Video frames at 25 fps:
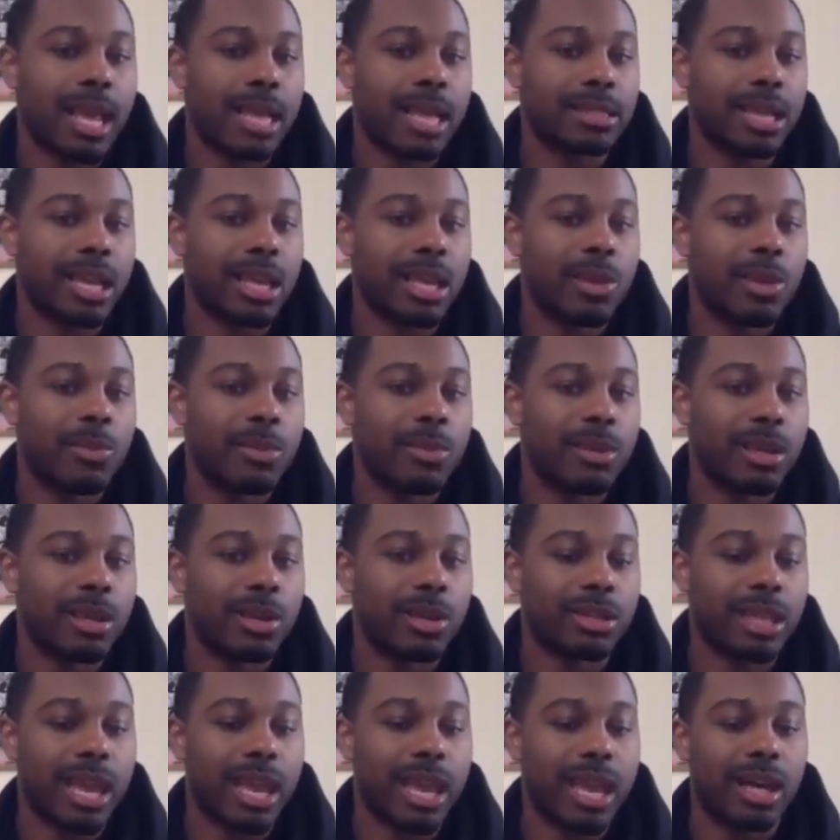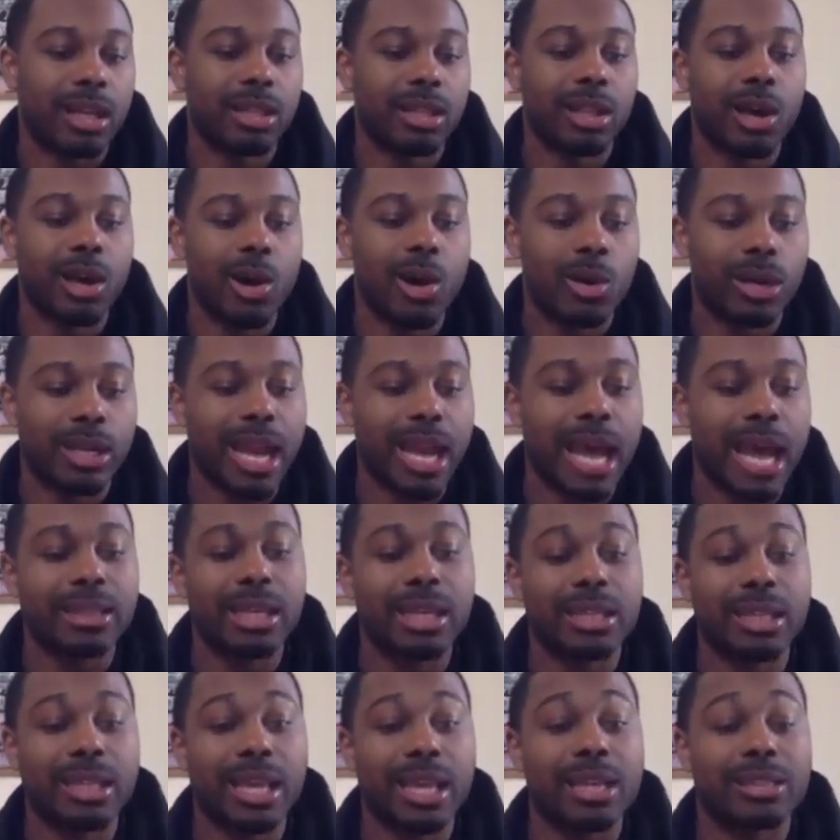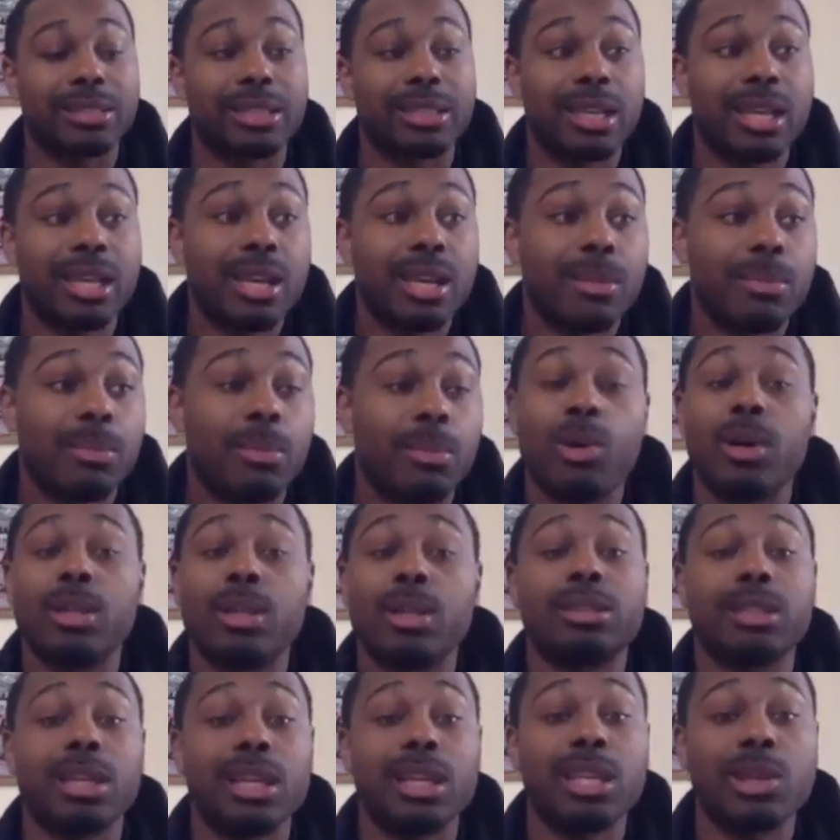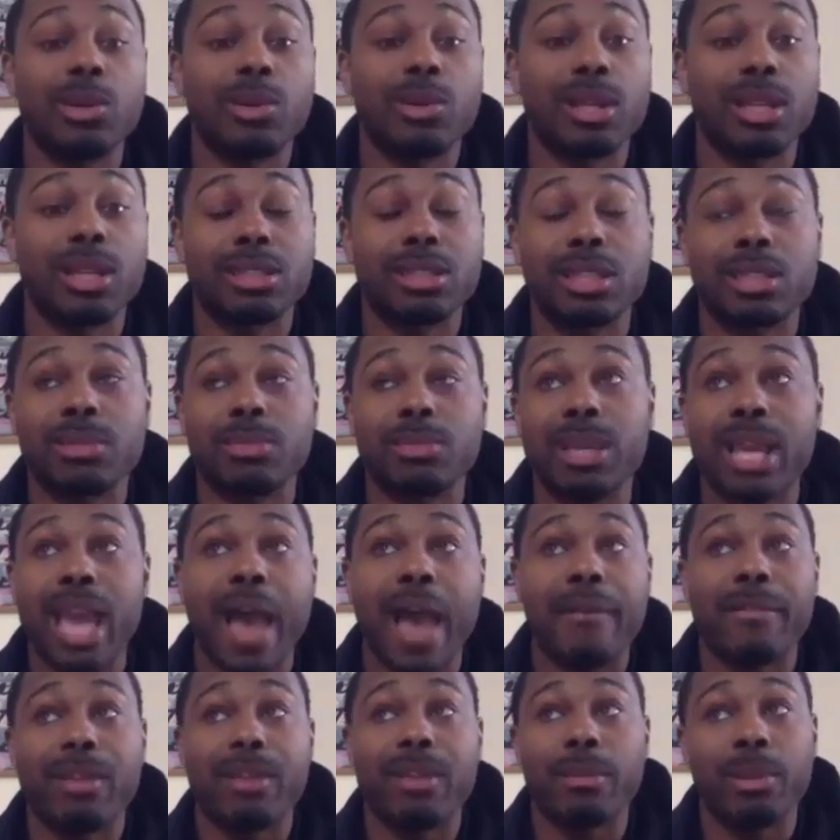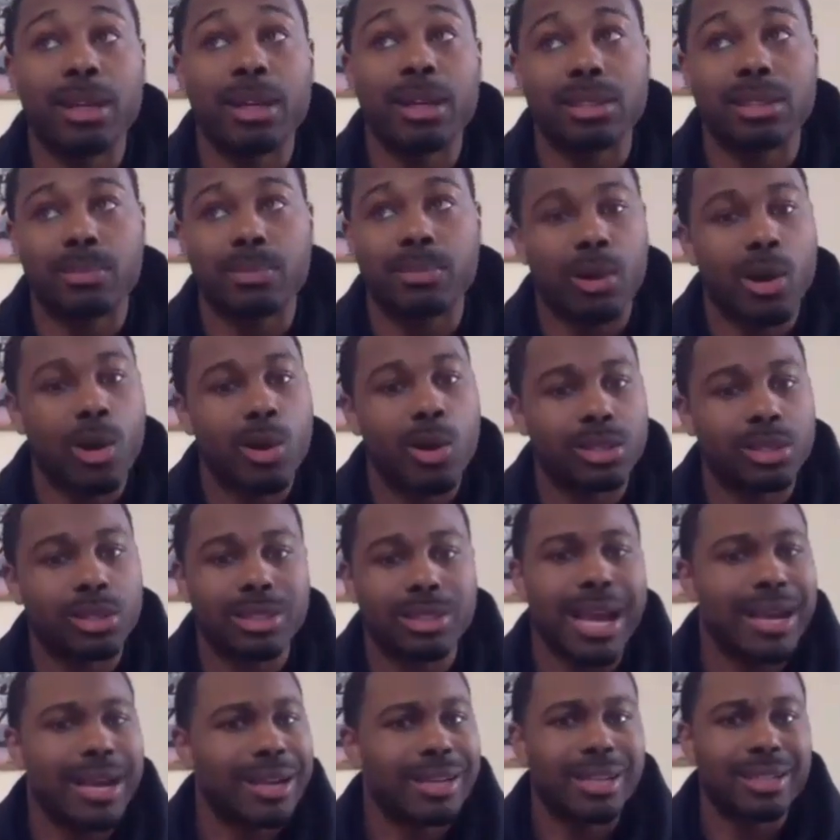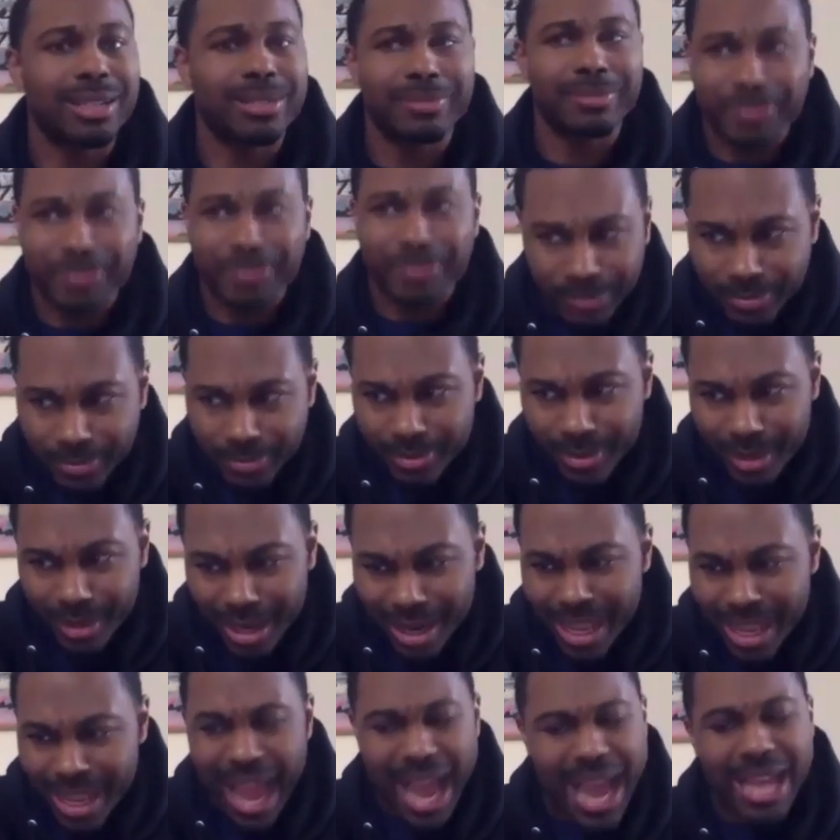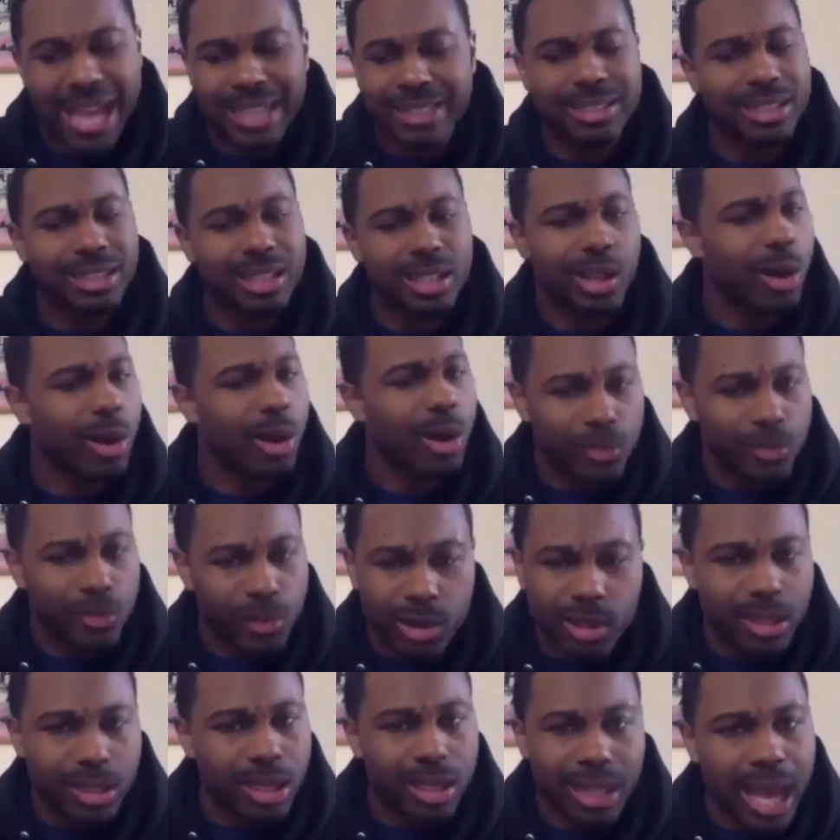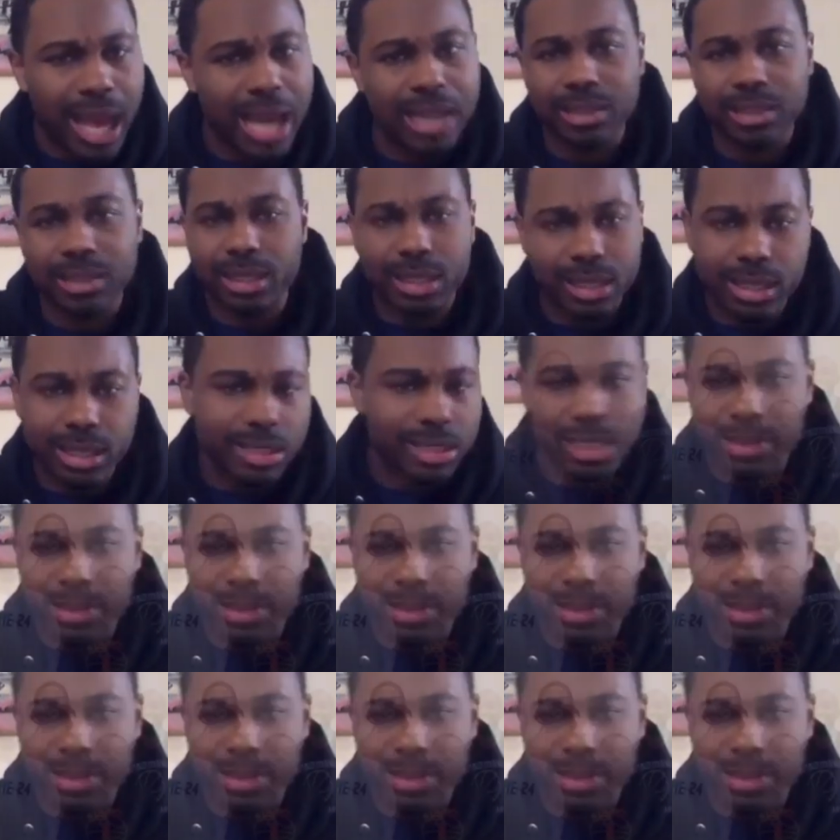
That's okay. how you alone. And I think that's more genuine than just me having a bunch of pros because I could have, I had Jahlil Okafor a lot in the